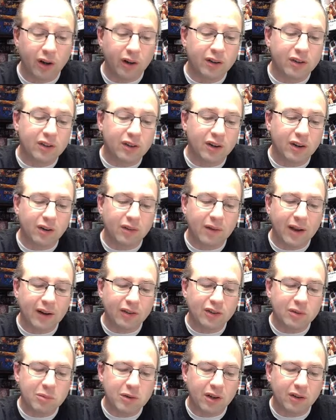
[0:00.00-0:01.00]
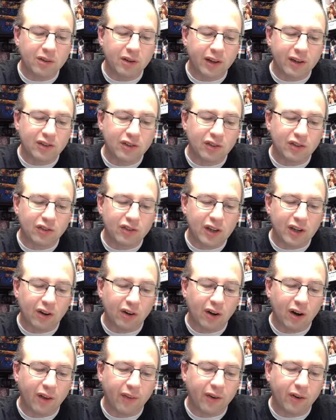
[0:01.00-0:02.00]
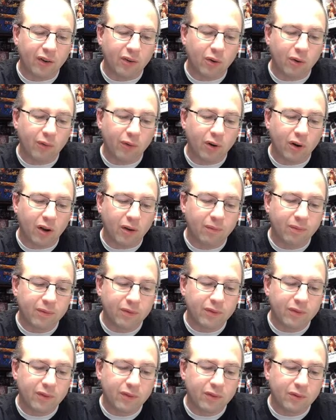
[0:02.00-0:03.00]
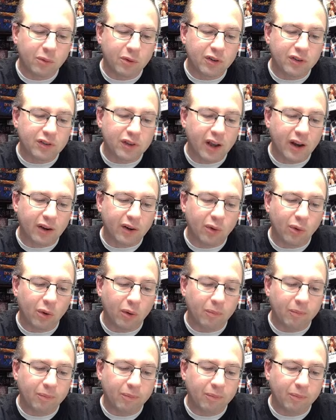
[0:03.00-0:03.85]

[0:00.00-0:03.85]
And it's going to actually be a, like just thicker on there overall, which is kind of cool.